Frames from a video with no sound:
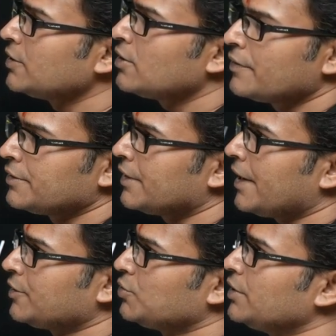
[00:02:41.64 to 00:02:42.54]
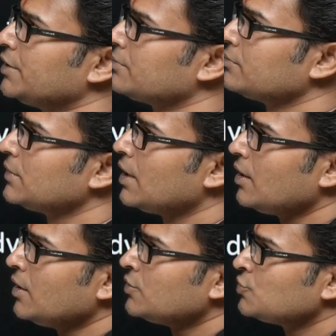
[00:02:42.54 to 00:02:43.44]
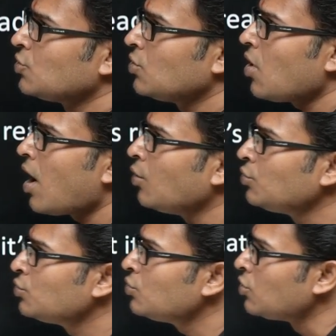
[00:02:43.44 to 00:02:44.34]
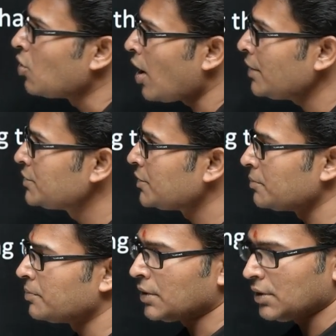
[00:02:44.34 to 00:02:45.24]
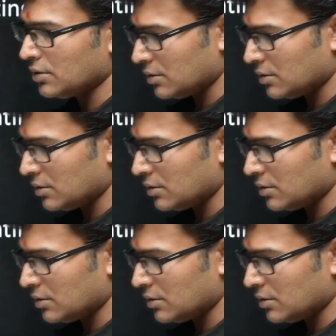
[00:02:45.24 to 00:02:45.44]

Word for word: python interactively so how to launch ripple